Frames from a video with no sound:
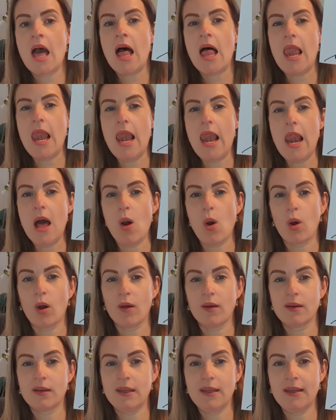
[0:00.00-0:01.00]
Laura
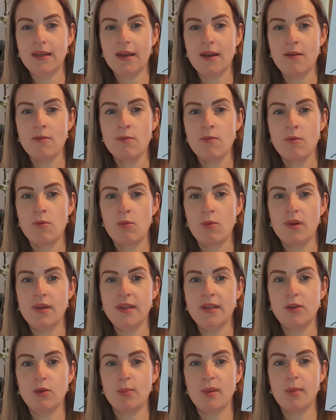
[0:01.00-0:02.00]
und Lena will need
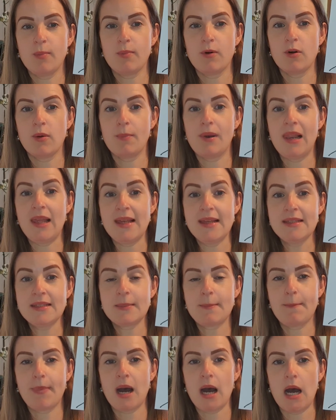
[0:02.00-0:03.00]
to be replaced
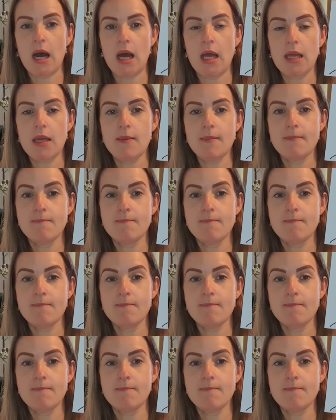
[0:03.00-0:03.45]
by,